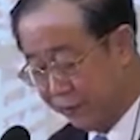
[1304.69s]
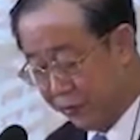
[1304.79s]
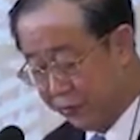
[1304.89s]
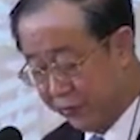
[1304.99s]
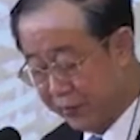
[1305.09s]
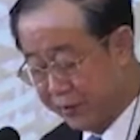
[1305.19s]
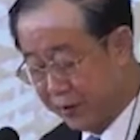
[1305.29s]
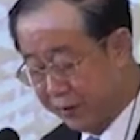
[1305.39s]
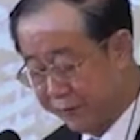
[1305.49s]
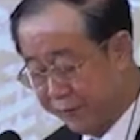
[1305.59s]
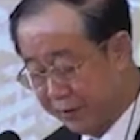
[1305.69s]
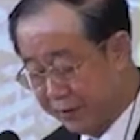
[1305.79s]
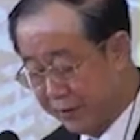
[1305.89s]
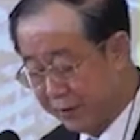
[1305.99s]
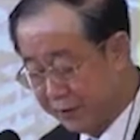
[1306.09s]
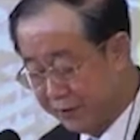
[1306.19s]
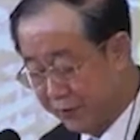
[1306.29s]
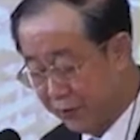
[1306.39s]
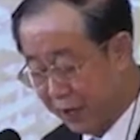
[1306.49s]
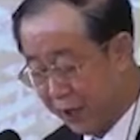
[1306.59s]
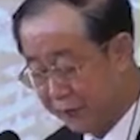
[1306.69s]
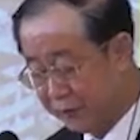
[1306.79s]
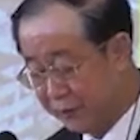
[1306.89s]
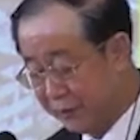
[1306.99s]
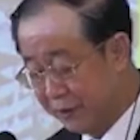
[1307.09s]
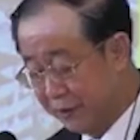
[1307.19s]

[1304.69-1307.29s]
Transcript: progress of vaccines rollout.